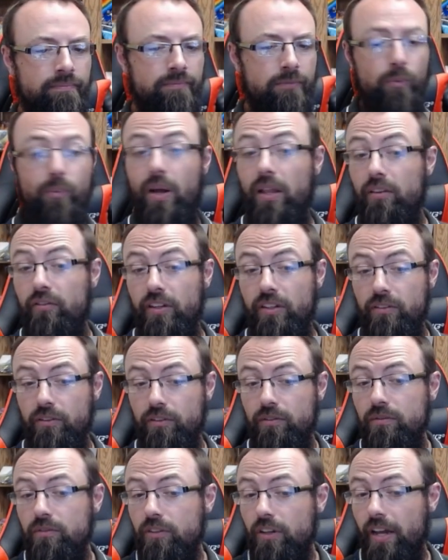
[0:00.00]
relevant
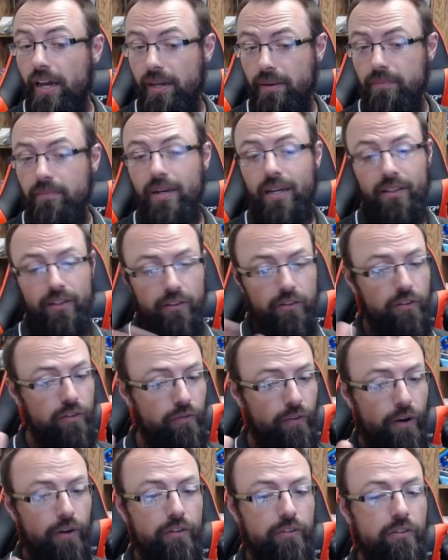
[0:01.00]
today, at least as
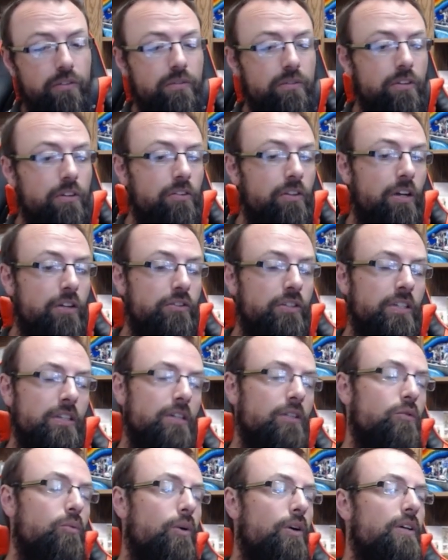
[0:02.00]
far as discussing
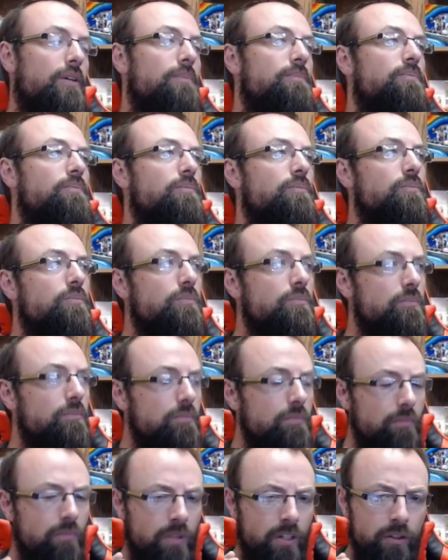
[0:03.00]
this word.
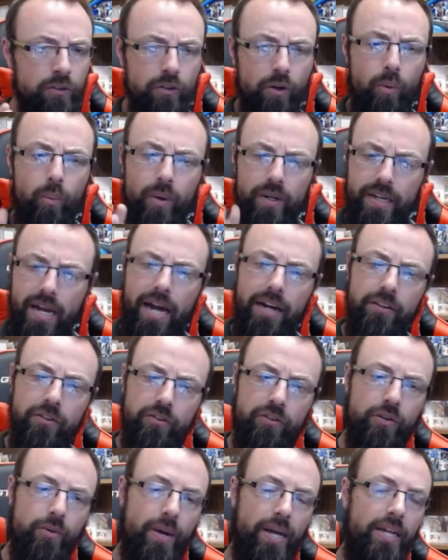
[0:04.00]
So, what God is
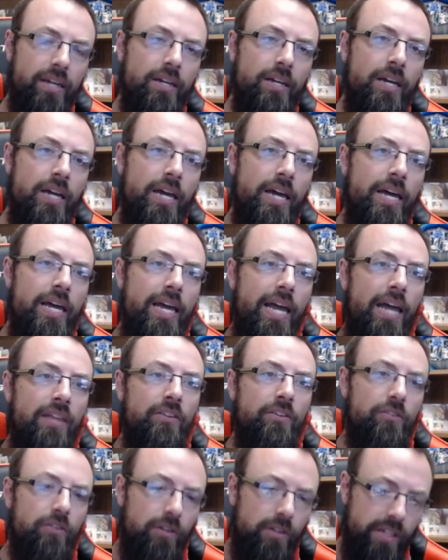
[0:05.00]
doing, and
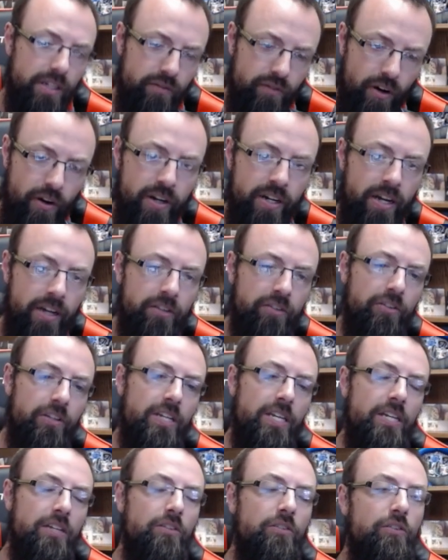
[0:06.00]
this will lead very
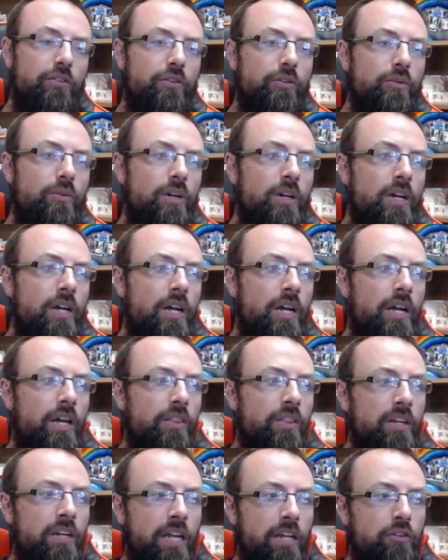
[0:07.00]
nicely into
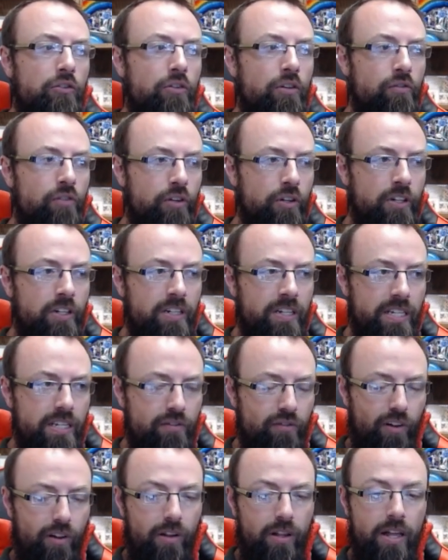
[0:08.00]
the nature of good and
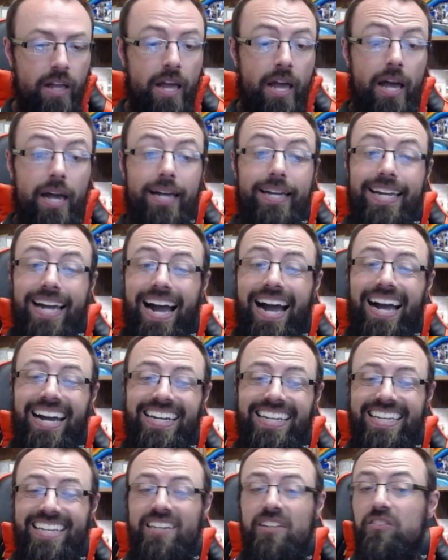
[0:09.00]
evil,
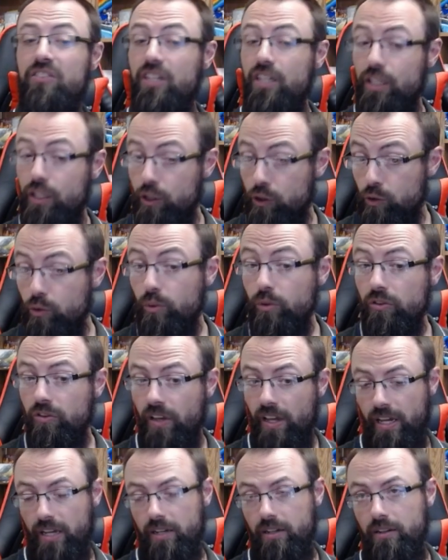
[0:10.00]
God is
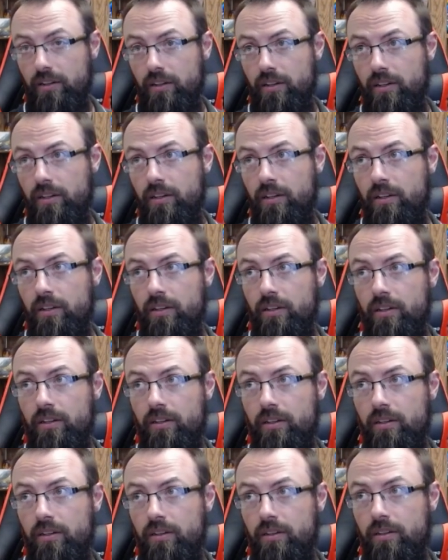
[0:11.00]
using.
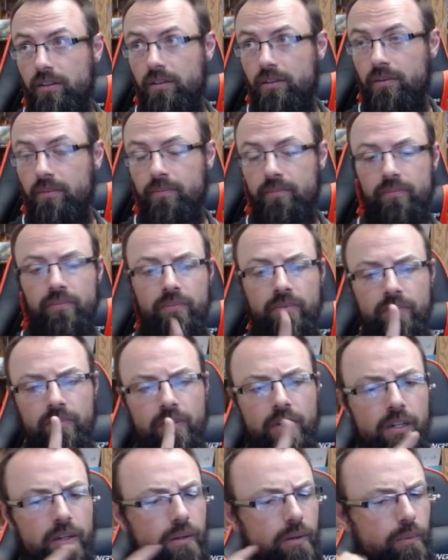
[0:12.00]
I
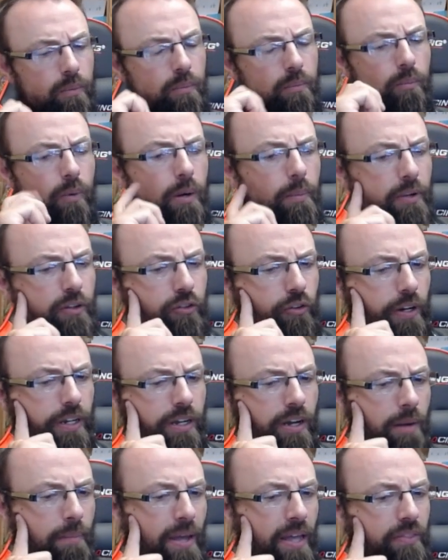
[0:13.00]
want to make sure I
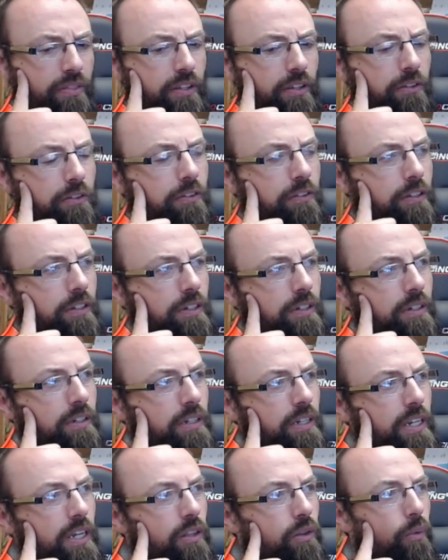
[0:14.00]
come at this
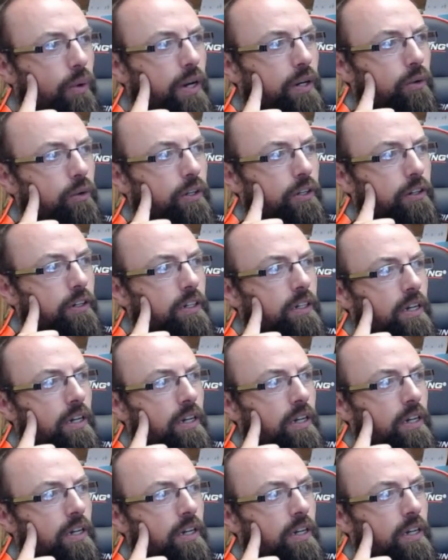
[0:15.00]
in the right order.